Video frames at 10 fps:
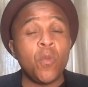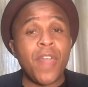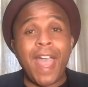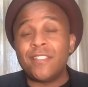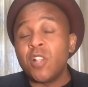
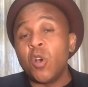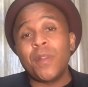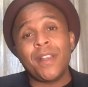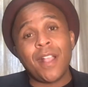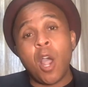that don't
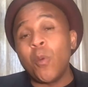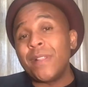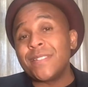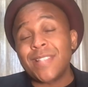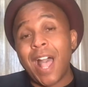
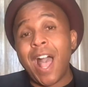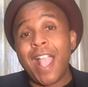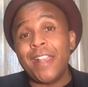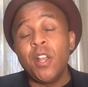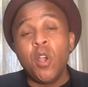
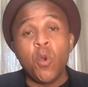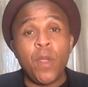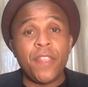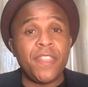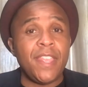coincide
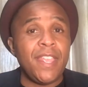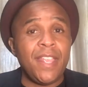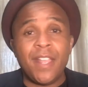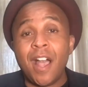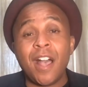with
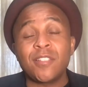the uh,